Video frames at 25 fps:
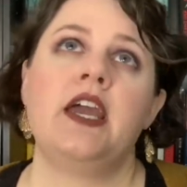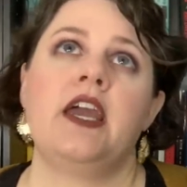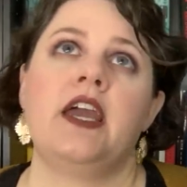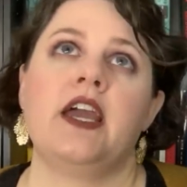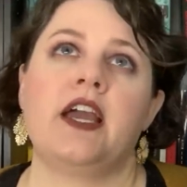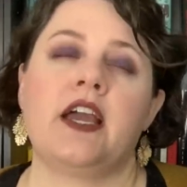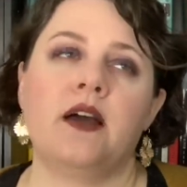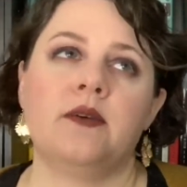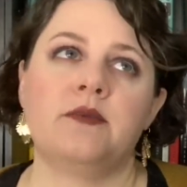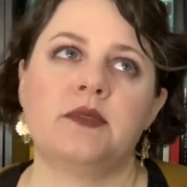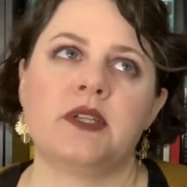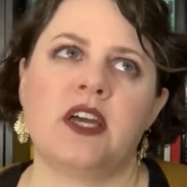
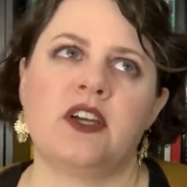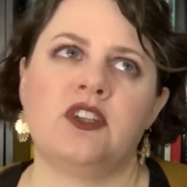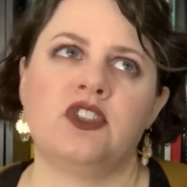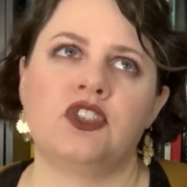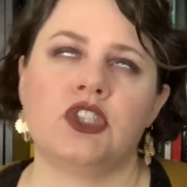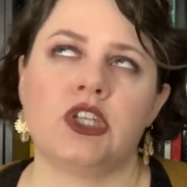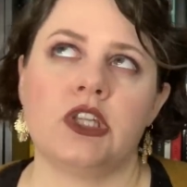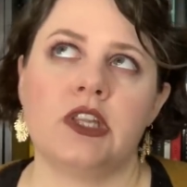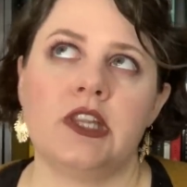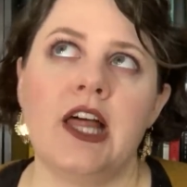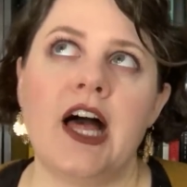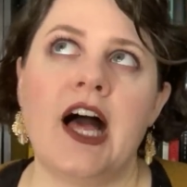It comes out
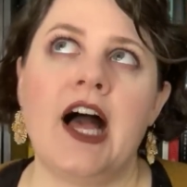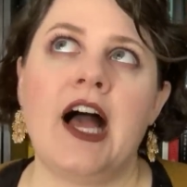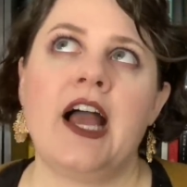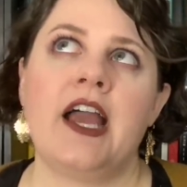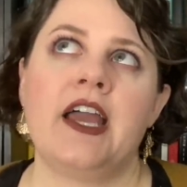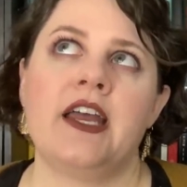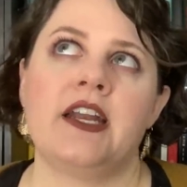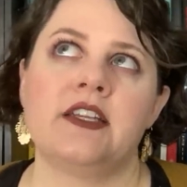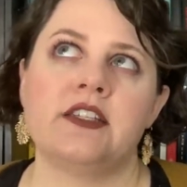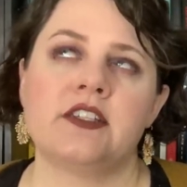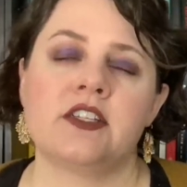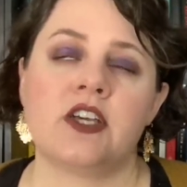in
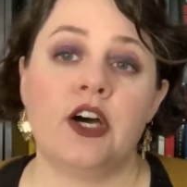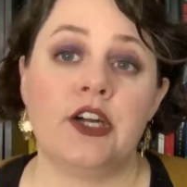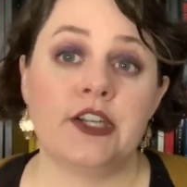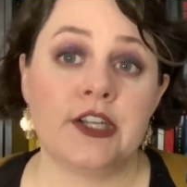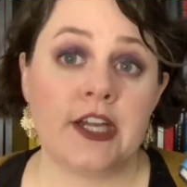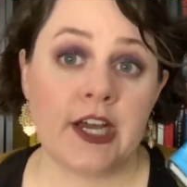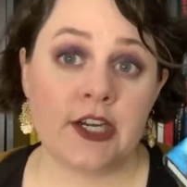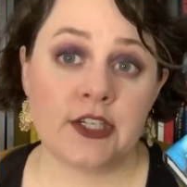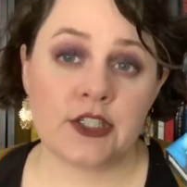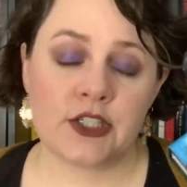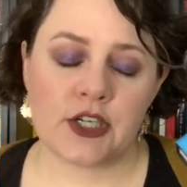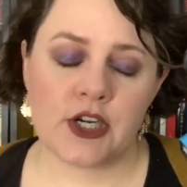July and it's
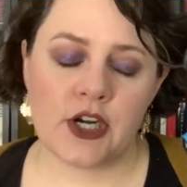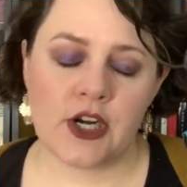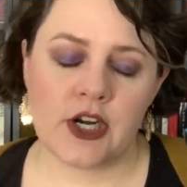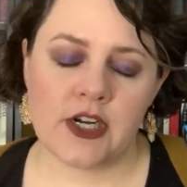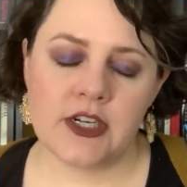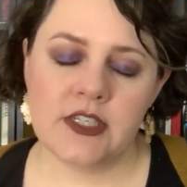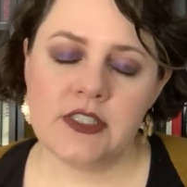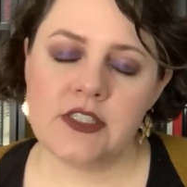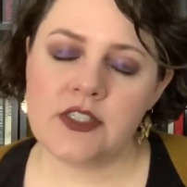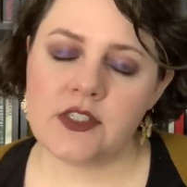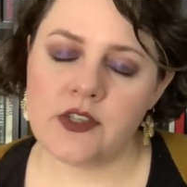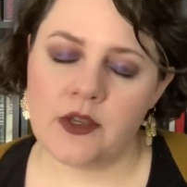called Under
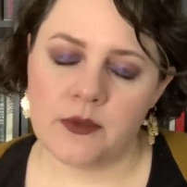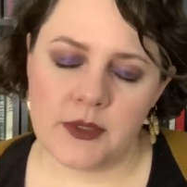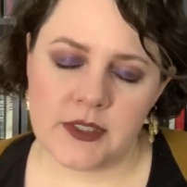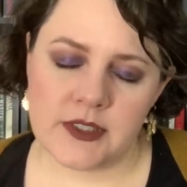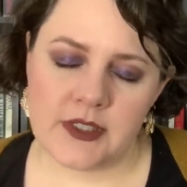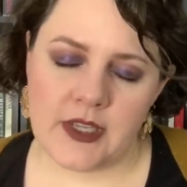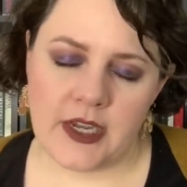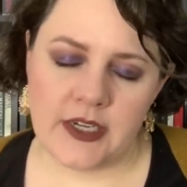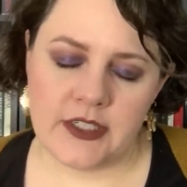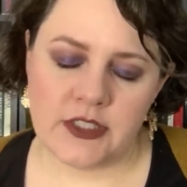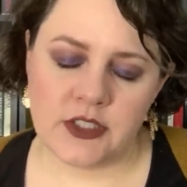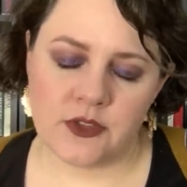Currents, so I'm
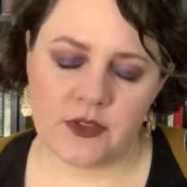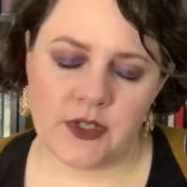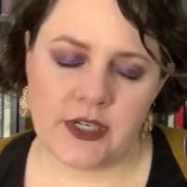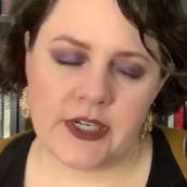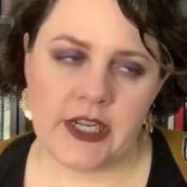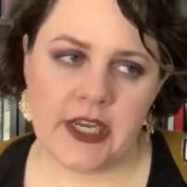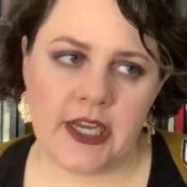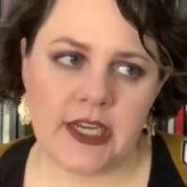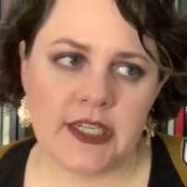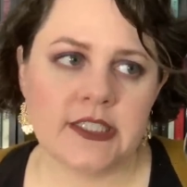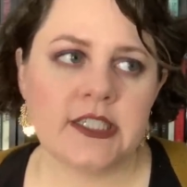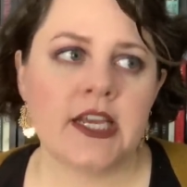excited to
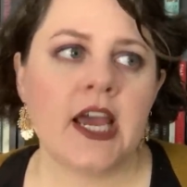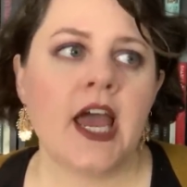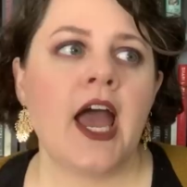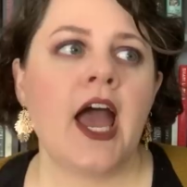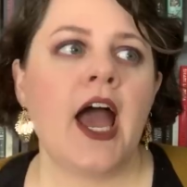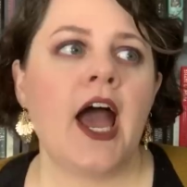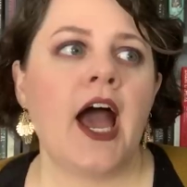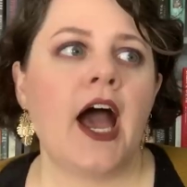read it.